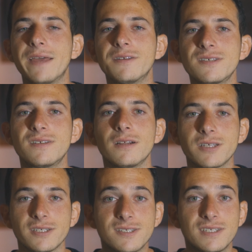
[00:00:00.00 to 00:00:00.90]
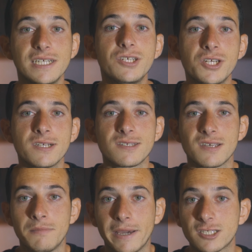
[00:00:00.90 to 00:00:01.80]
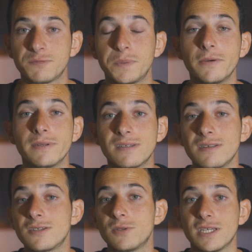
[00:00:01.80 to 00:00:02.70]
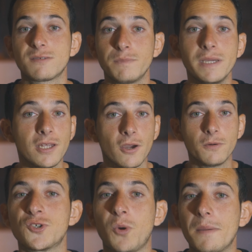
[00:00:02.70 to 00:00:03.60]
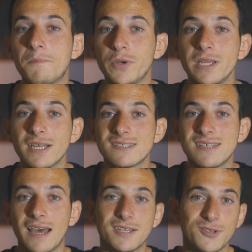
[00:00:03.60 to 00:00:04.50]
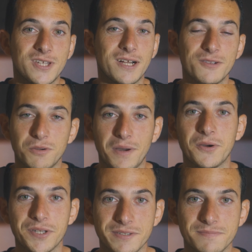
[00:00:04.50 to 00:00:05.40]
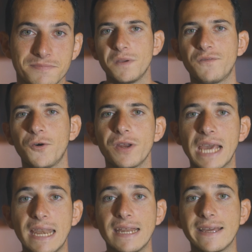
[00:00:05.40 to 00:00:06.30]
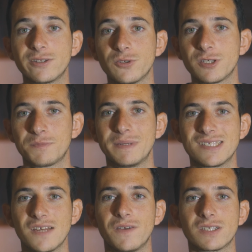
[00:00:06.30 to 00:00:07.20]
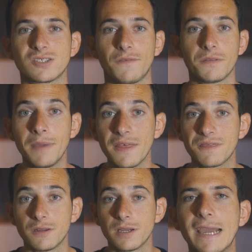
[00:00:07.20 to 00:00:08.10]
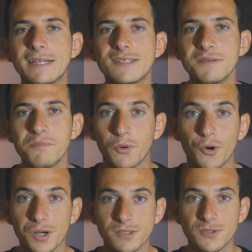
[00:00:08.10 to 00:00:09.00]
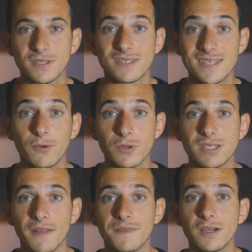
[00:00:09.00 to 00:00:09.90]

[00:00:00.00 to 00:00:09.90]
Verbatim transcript: I distilled his teachings and my experience into this video, so I'm pretty excited to tell you about it. But before getting into the specifics of the method, it's important to distinguish that